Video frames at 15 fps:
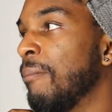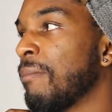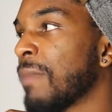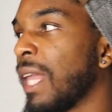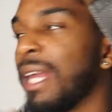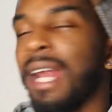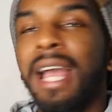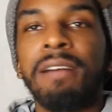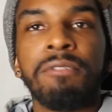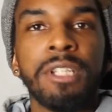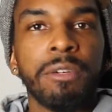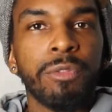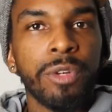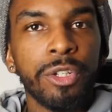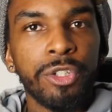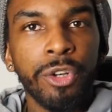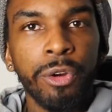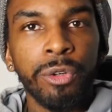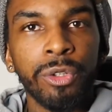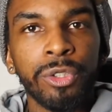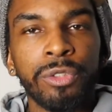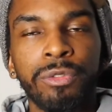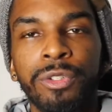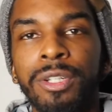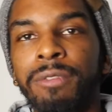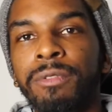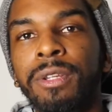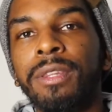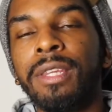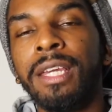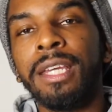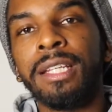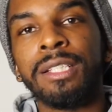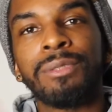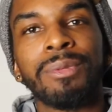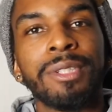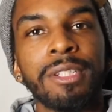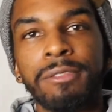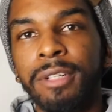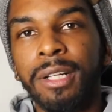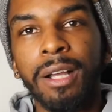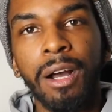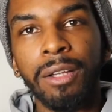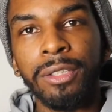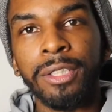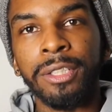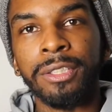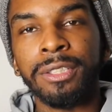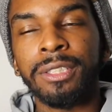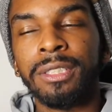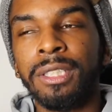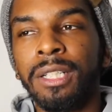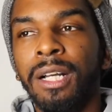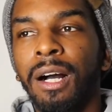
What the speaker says: And I have different journals for different things with different colors.